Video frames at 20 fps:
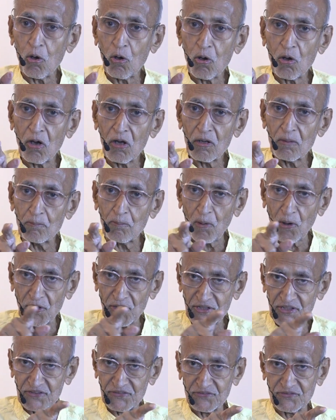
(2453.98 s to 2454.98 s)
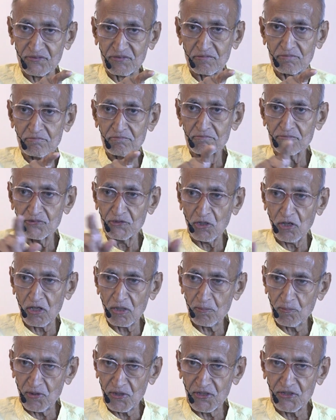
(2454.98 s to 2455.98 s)
All bodies,
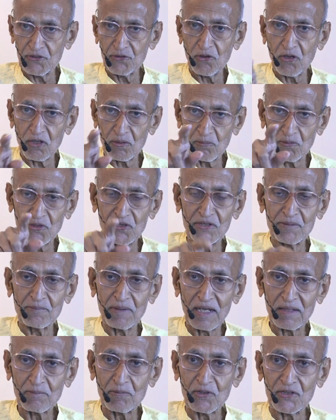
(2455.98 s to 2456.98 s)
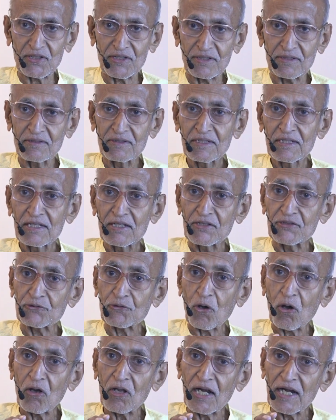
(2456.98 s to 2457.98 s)
your body, my body,
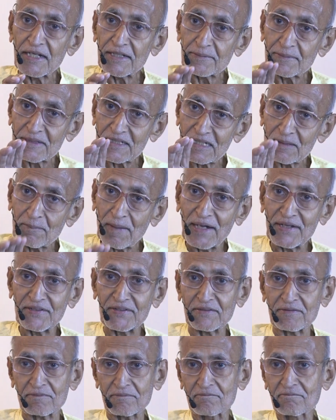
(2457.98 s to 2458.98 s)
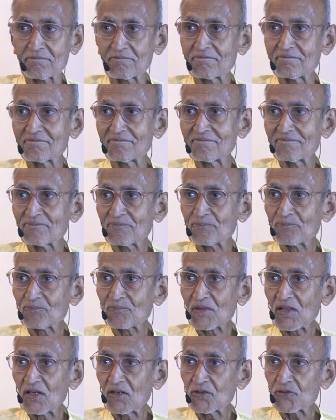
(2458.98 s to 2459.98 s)
is all ultimately matter.
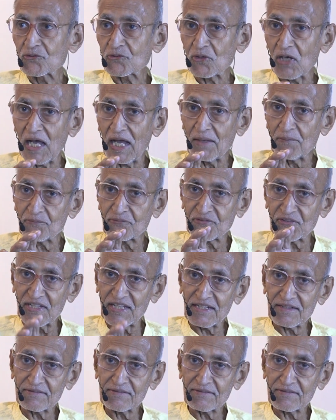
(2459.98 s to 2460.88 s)
So I am